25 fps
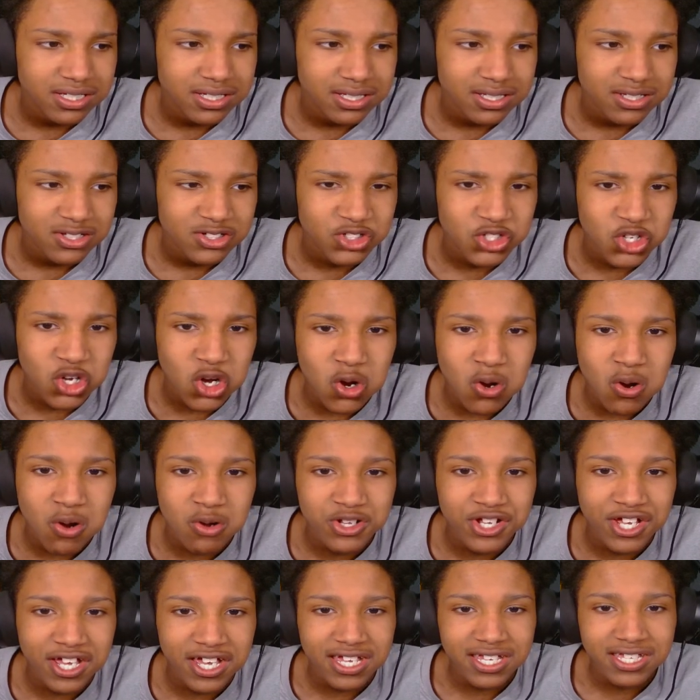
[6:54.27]
Yo,
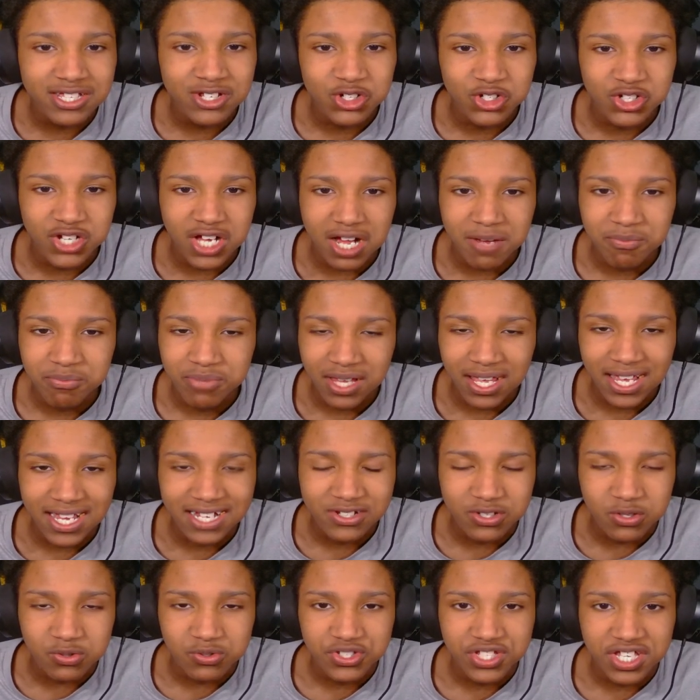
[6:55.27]
okay, you're He's not black, dude.
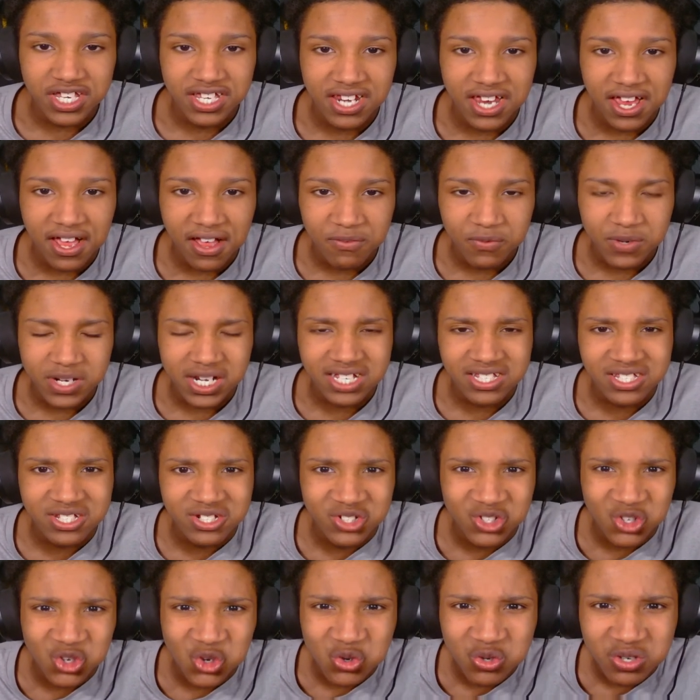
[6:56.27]
Don't say that. Wait, that's a
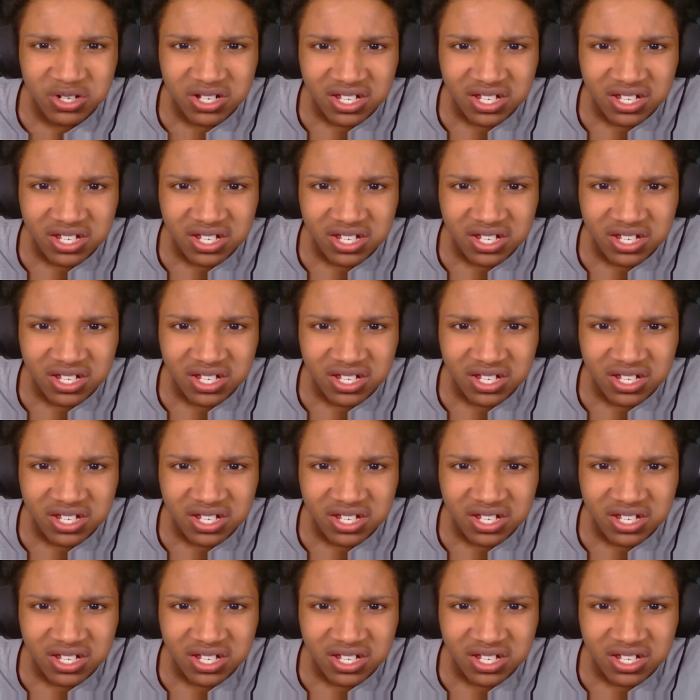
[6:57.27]
dude?